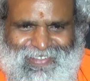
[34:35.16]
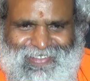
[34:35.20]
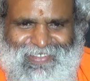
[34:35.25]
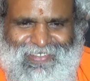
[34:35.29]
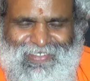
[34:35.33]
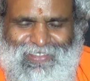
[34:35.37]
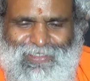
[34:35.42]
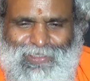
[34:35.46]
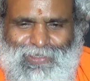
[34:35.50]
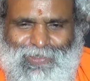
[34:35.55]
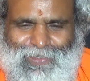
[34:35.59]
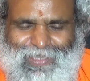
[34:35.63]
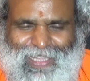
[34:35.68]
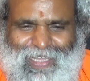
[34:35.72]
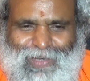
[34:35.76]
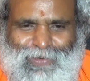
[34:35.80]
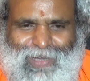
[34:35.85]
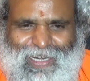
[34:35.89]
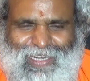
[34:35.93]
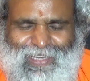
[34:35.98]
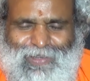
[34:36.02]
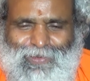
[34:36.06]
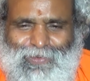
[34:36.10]
So then
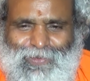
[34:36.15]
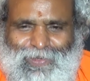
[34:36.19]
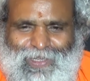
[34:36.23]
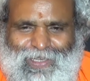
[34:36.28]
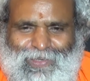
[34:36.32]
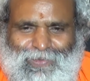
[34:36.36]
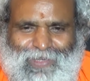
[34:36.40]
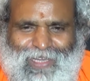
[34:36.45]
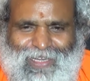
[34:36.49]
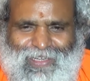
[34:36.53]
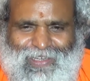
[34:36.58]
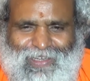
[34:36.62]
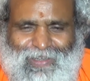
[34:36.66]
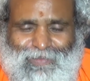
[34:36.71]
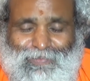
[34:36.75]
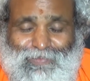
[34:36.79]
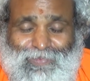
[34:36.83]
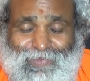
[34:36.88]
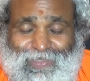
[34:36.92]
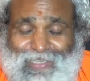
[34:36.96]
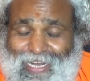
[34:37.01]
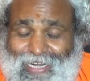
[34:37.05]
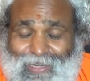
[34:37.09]
what, when you get
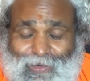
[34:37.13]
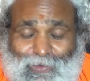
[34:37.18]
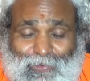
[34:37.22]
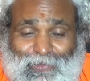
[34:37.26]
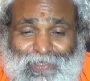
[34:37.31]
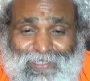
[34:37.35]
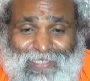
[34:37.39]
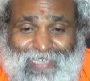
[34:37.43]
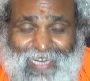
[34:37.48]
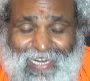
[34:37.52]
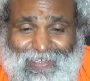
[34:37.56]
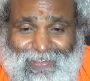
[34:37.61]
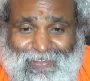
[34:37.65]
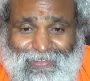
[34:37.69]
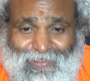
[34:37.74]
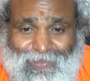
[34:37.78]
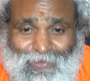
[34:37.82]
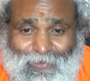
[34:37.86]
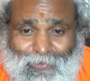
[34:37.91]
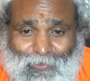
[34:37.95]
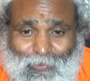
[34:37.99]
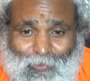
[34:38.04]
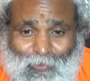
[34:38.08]
up and looked at,
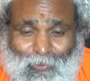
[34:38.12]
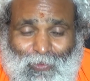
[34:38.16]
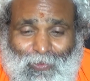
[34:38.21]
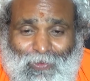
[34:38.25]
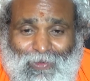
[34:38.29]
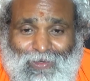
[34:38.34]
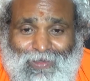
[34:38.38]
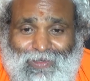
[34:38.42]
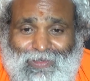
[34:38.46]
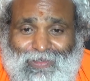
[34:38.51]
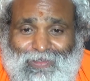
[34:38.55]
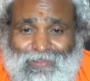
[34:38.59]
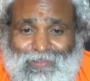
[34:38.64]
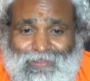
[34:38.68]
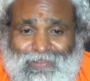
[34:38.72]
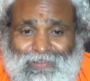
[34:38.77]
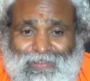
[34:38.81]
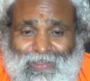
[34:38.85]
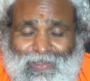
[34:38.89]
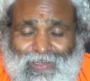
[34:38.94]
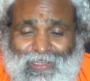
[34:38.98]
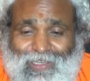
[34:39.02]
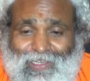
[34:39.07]

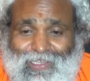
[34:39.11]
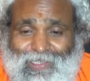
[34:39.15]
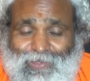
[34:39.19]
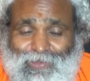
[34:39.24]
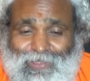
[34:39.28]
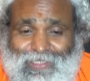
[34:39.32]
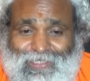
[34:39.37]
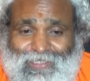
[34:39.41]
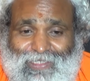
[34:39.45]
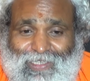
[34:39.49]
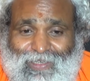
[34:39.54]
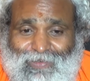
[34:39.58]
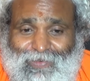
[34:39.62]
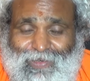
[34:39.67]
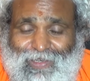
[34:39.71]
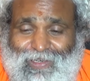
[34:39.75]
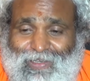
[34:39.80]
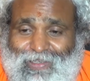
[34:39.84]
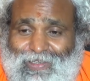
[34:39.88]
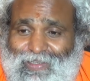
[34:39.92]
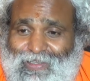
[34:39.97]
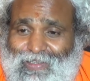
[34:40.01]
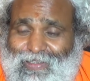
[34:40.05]
suddenly you
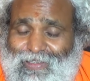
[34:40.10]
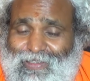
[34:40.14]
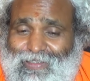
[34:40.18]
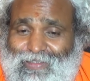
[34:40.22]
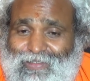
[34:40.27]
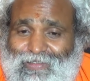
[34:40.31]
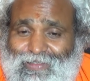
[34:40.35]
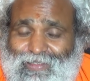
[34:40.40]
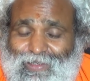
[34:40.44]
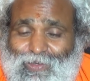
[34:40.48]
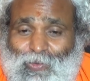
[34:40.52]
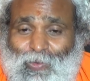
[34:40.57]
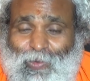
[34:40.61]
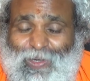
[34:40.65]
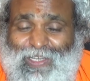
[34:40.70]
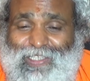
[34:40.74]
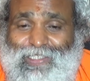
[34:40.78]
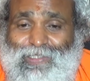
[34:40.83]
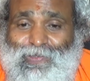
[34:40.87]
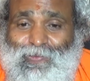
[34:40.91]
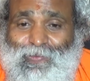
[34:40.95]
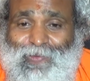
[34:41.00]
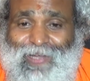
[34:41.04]
discover the road
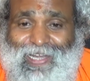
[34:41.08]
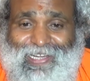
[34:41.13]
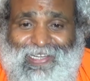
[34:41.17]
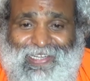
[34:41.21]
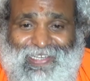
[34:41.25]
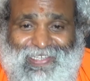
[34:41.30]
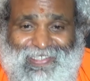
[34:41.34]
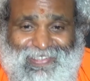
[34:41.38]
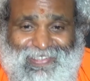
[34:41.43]
is wet